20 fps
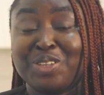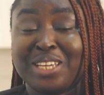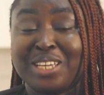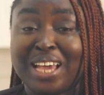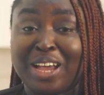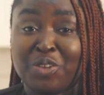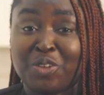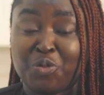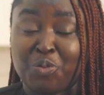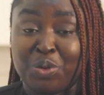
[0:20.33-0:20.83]

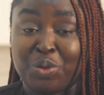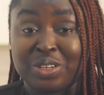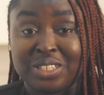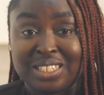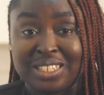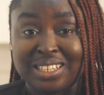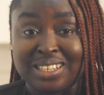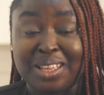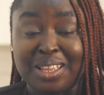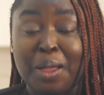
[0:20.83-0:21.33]
kind of
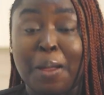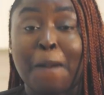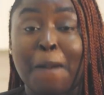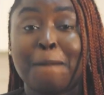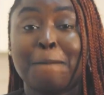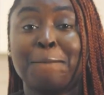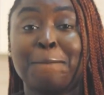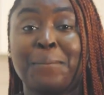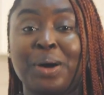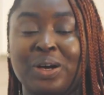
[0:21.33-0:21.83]
person.
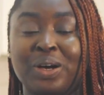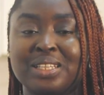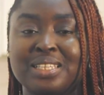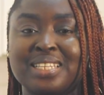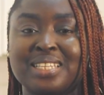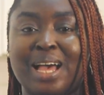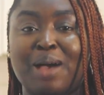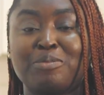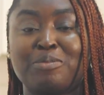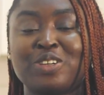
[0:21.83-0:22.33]

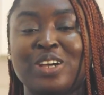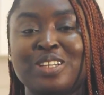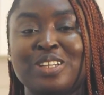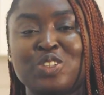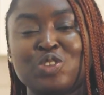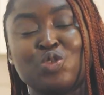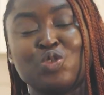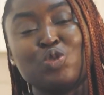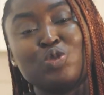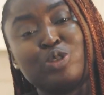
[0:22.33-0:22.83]
But I'm trying
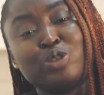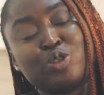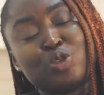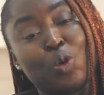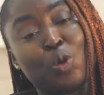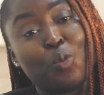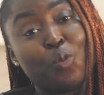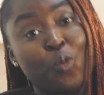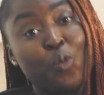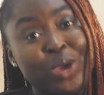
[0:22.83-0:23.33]
to lose
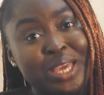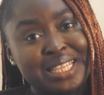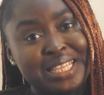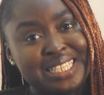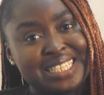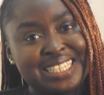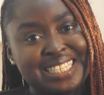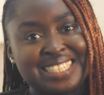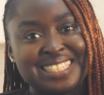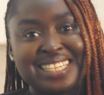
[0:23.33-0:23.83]
some weight
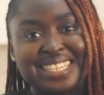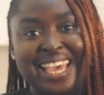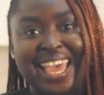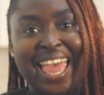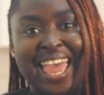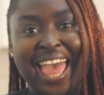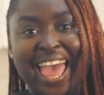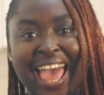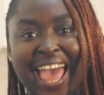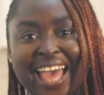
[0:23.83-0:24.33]

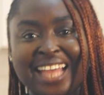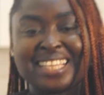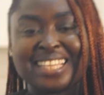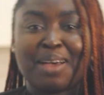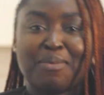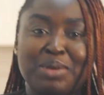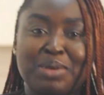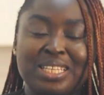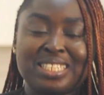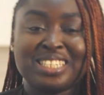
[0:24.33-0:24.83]
and
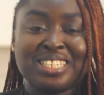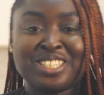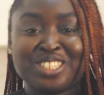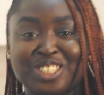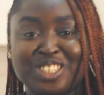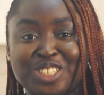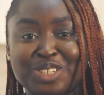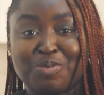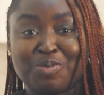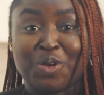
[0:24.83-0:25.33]
I'm hitting the
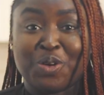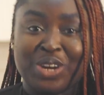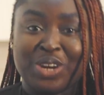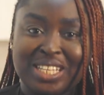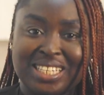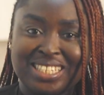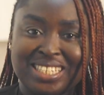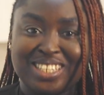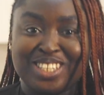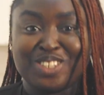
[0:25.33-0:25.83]
gym
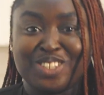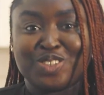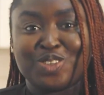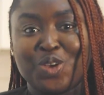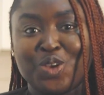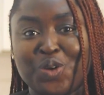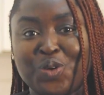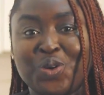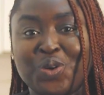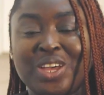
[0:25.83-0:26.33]
already,
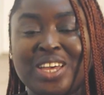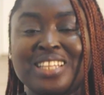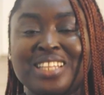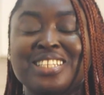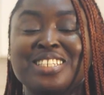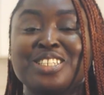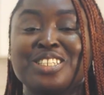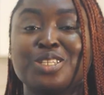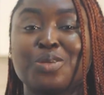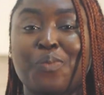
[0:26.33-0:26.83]
so
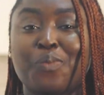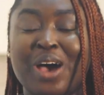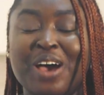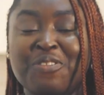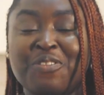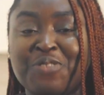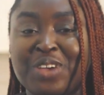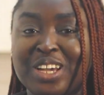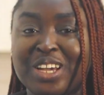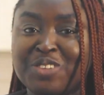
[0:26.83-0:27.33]
this is
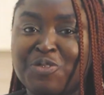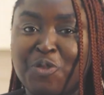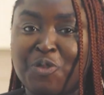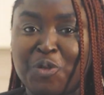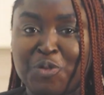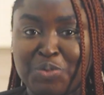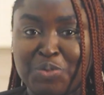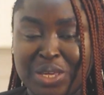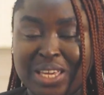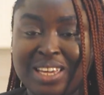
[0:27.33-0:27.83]
perfect for
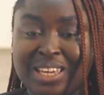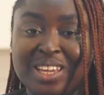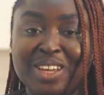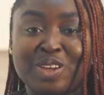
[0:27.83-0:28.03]
me.